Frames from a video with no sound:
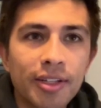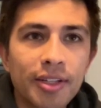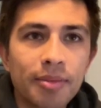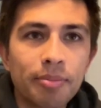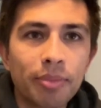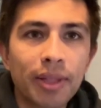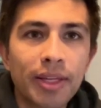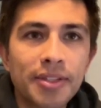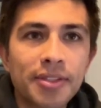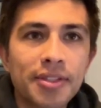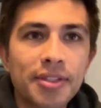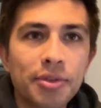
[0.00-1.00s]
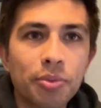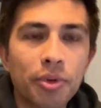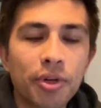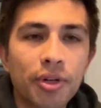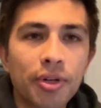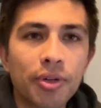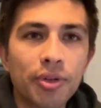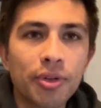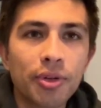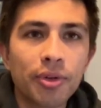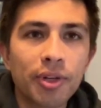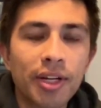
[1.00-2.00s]
in places where you
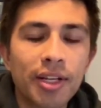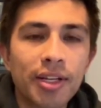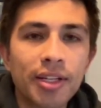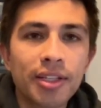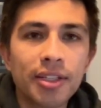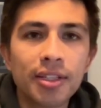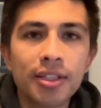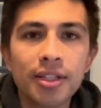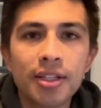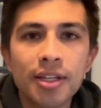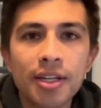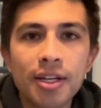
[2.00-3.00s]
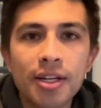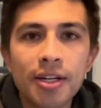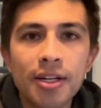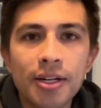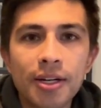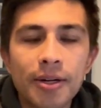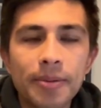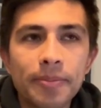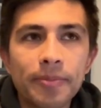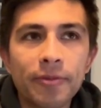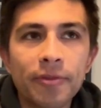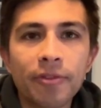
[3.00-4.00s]
don't get any
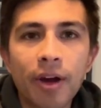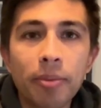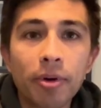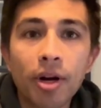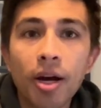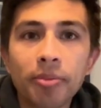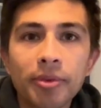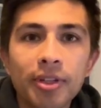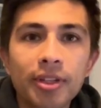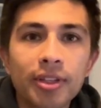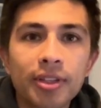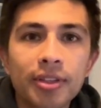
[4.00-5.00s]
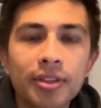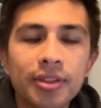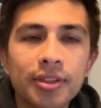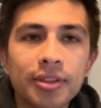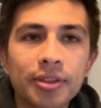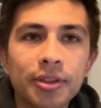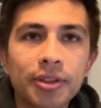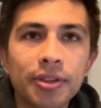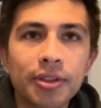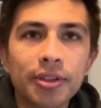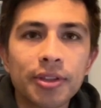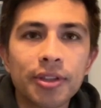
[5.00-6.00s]
fiber optic
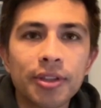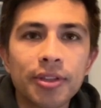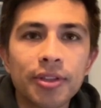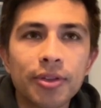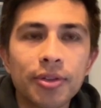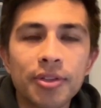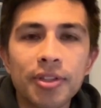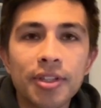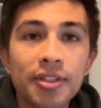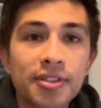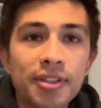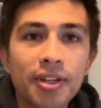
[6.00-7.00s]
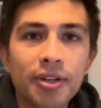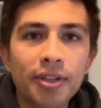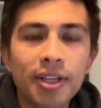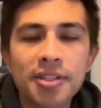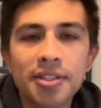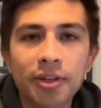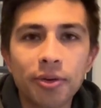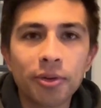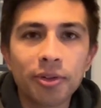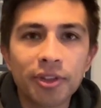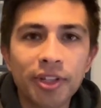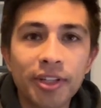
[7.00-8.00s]
or DSL. That's like
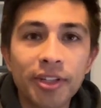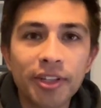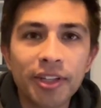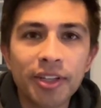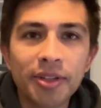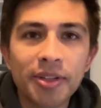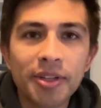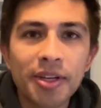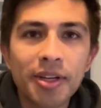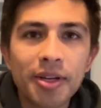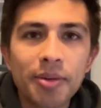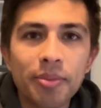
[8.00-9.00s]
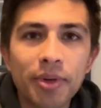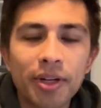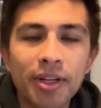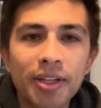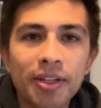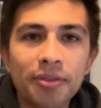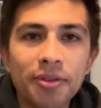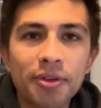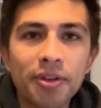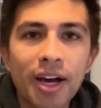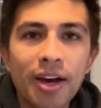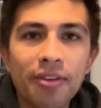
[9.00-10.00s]
older internet. But if you
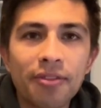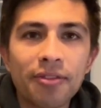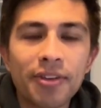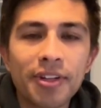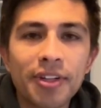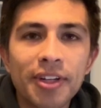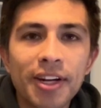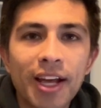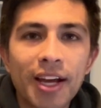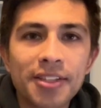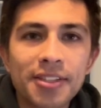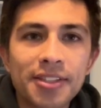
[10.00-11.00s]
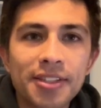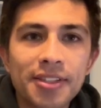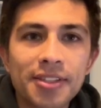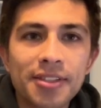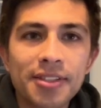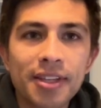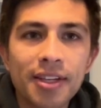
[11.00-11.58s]
don't have internet access,